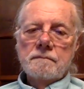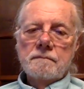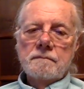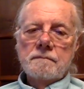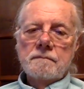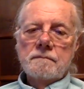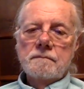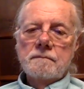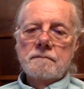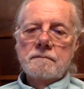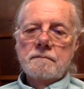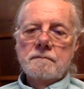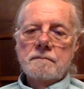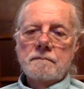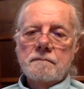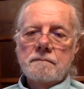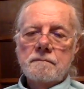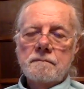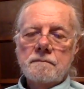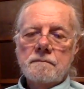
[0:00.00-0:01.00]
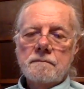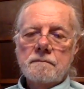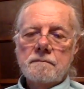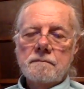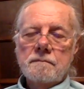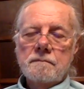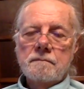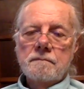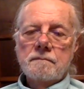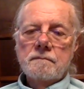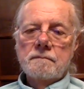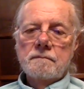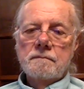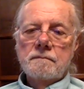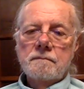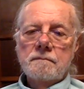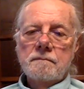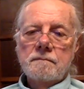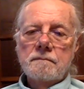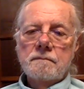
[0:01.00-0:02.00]

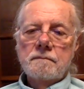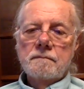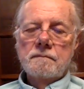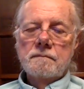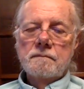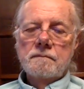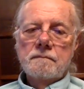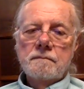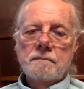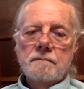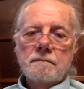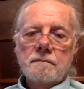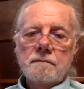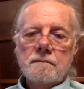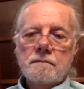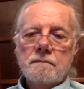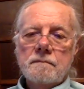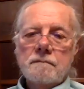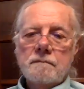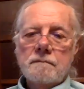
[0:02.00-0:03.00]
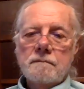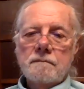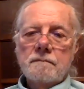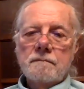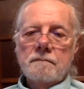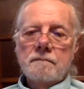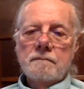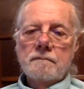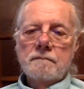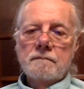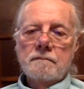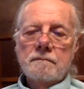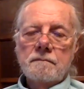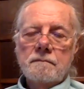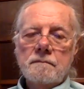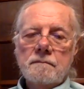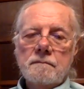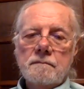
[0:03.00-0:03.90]
The person shown says nothing.